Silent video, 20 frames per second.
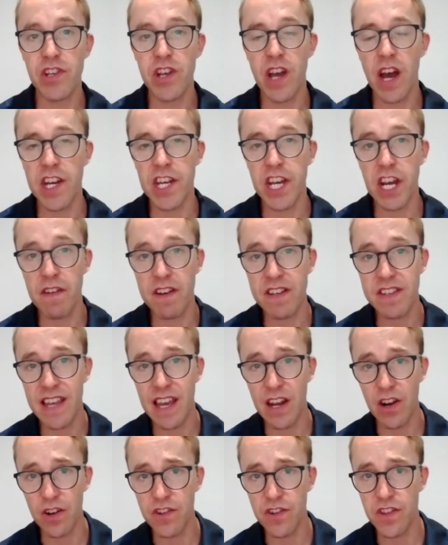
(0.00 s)
cardiac arrest and
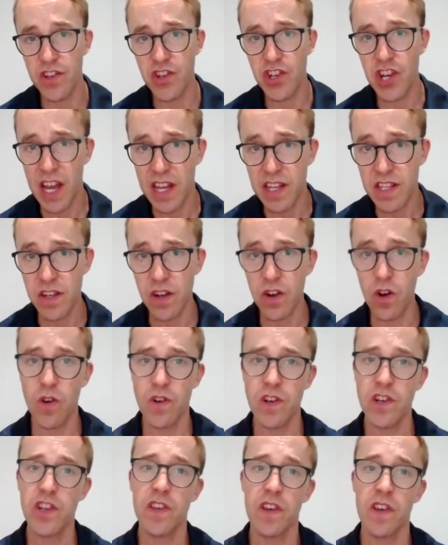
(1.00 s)
get onto the chest
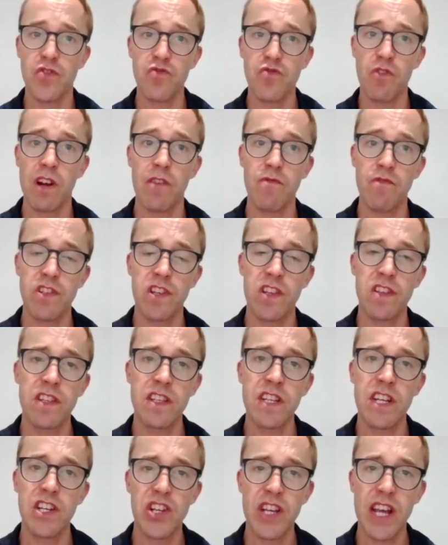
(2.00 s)
according to the Australian
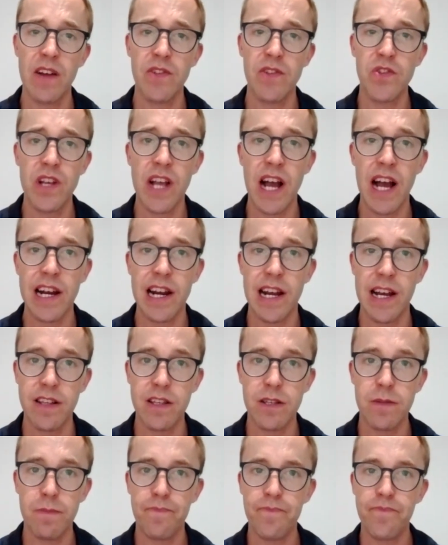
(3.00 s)
Resuscitation Council
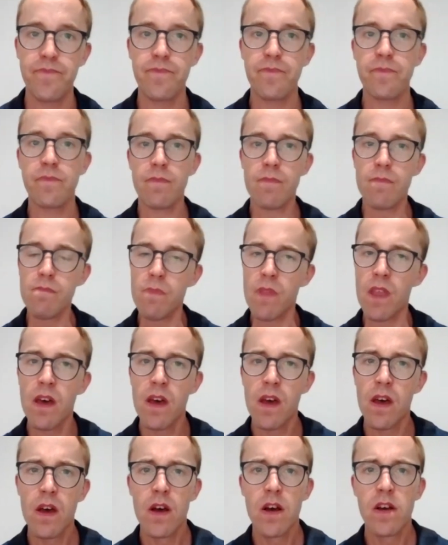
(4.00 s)
guidelines.
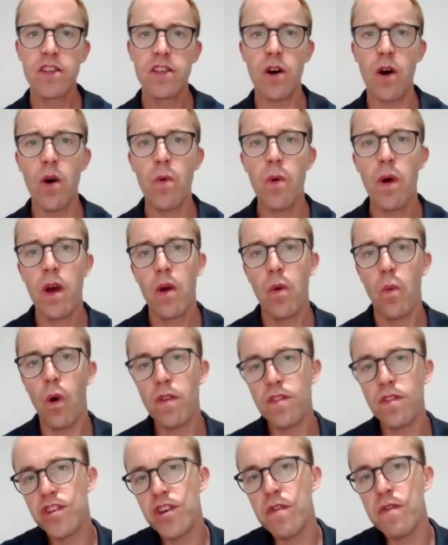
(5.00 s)
So
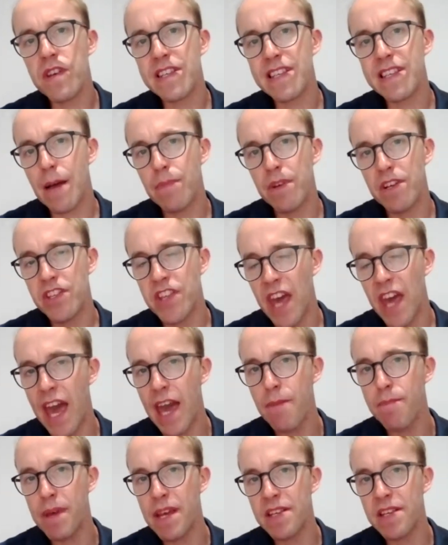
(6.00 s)
once you've established the
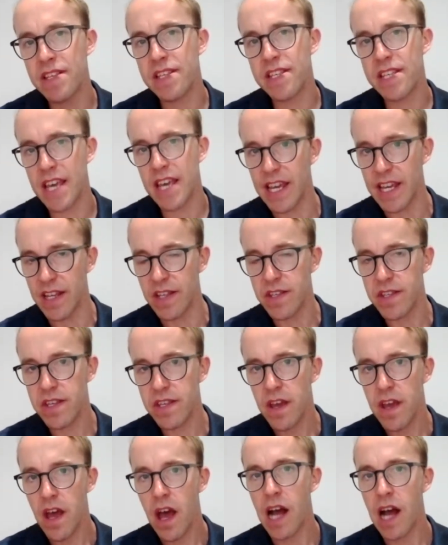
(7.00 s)
A, Bs, and Cs,
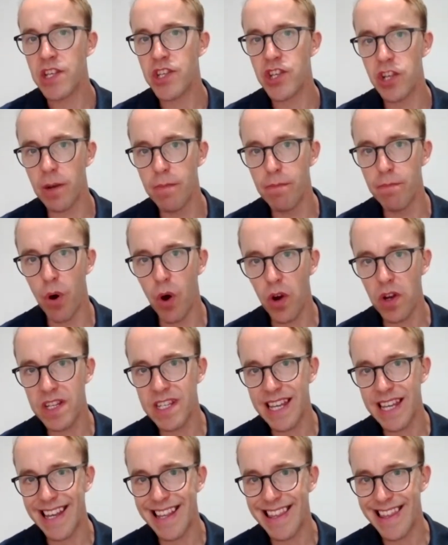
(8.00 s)
at some point
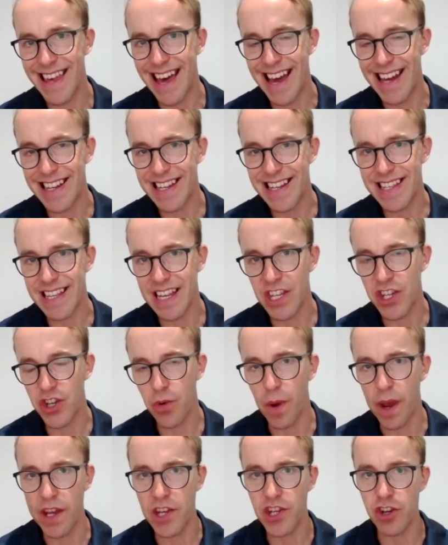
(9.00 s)
in that
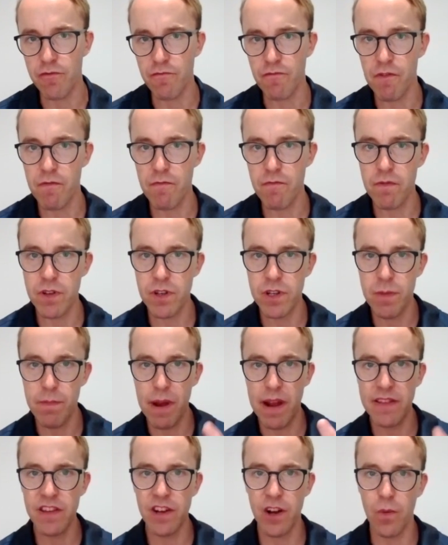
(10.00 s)
situation,
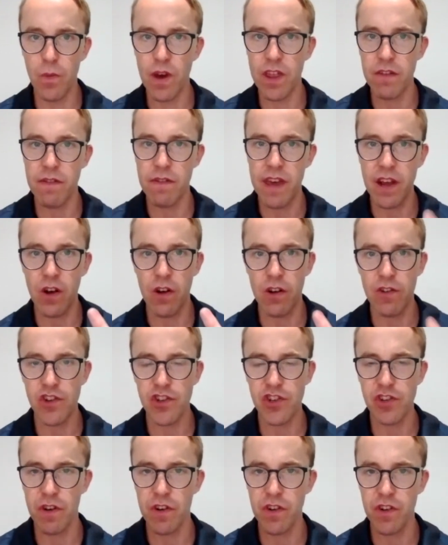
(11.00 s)
depending on whether they're
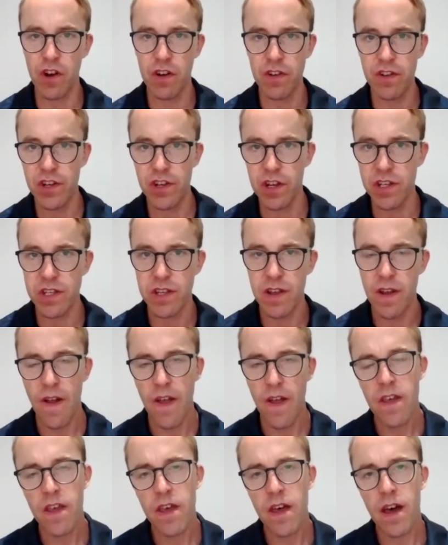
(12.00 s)
conscious or unconscious,
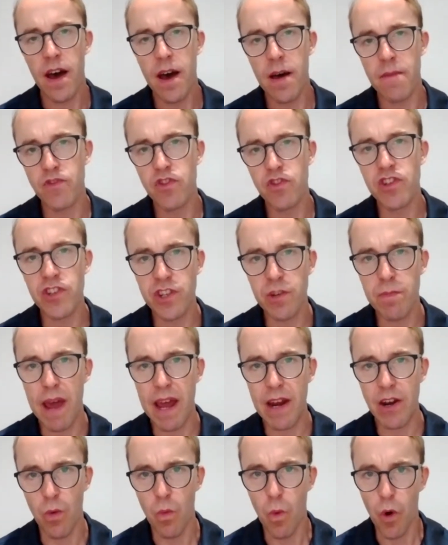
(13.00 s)
um, does
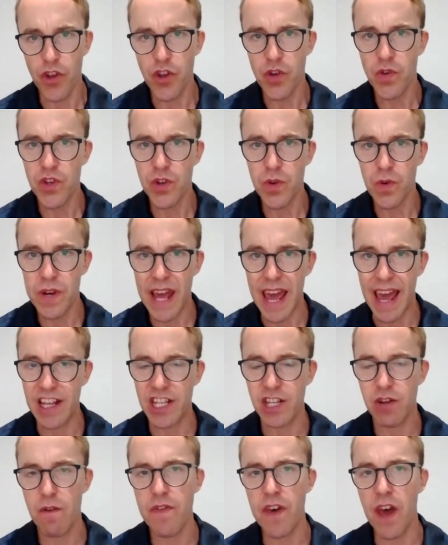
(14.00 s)
depend on what you do next.
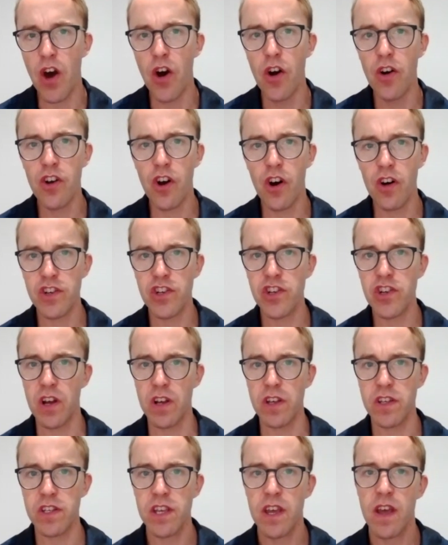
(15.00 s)
So if they're
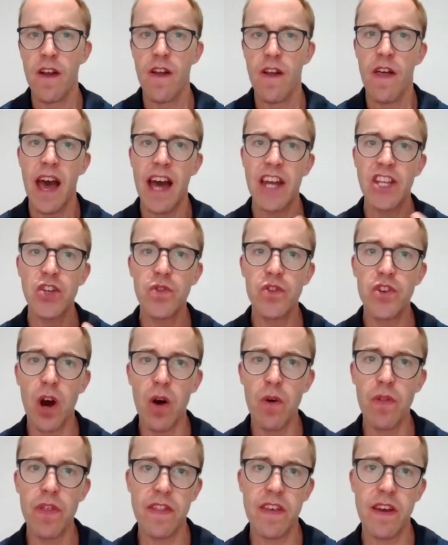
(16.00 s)
unconscious and you
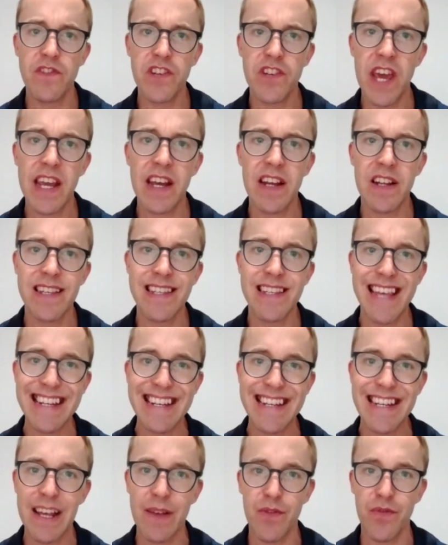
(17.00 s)
know that they've taken
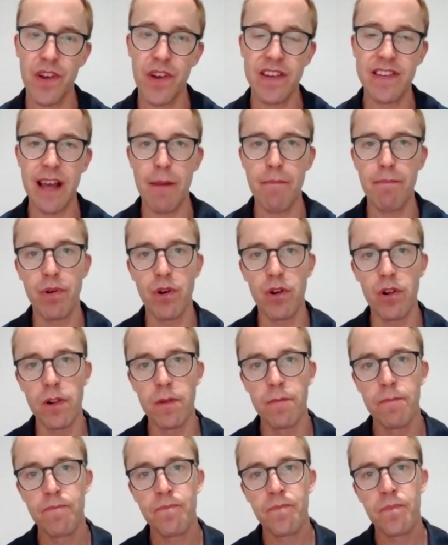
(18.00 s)
sedatives, for example,
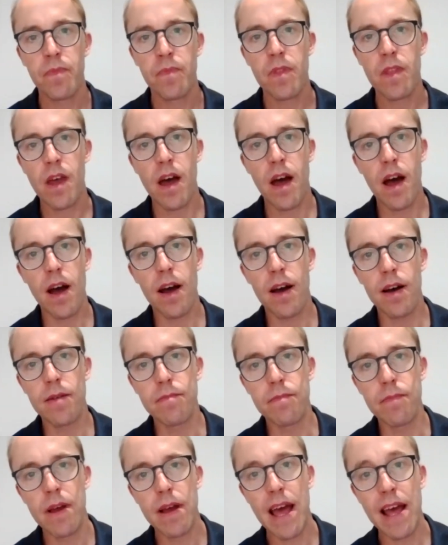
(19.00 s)

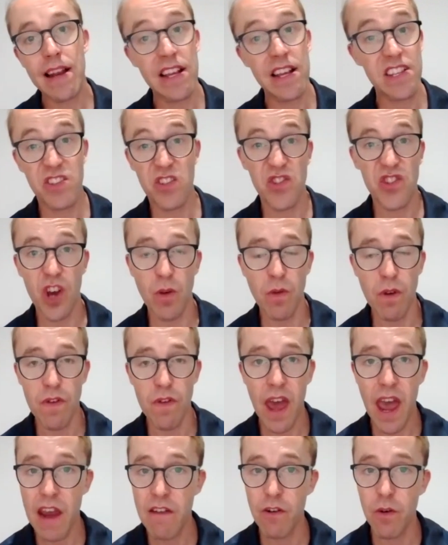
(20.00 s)
um, let's just go with
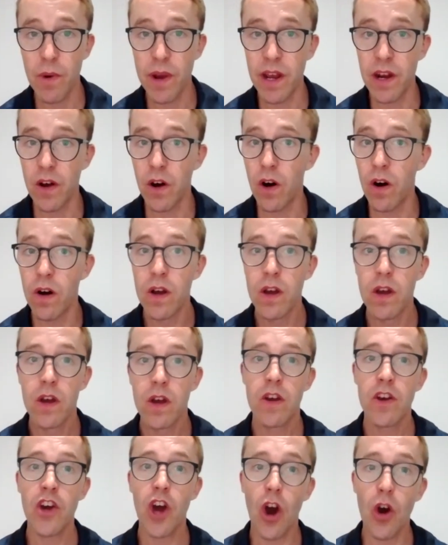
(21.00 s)
heroin or
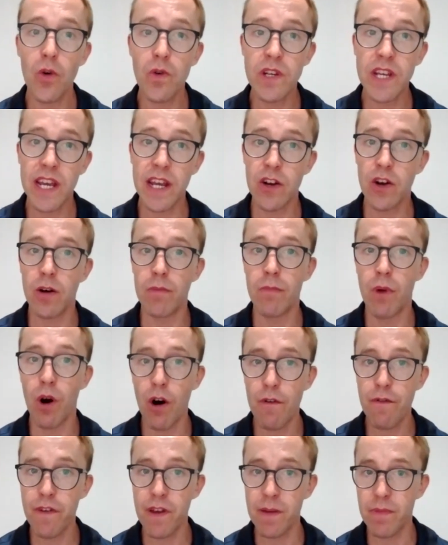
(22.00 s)
codeine or
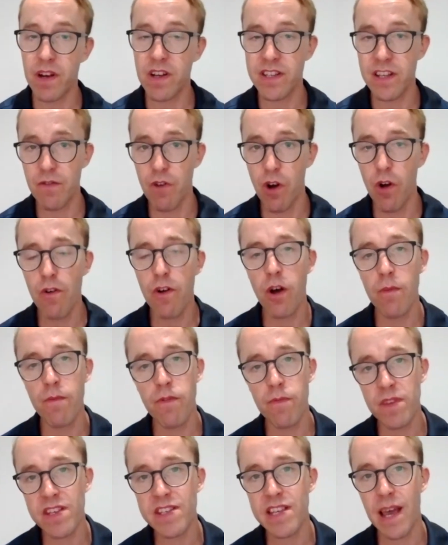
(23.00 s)
morphine, because they all come
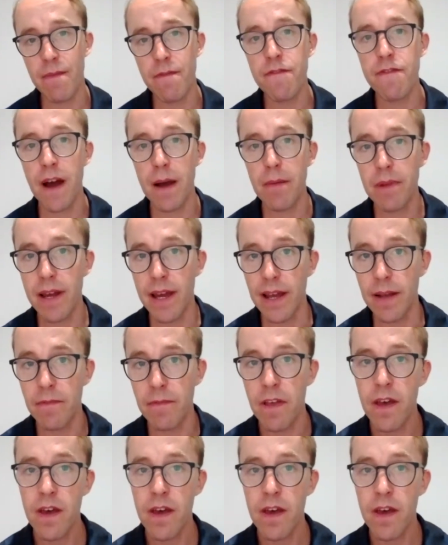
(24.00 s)
from the same family,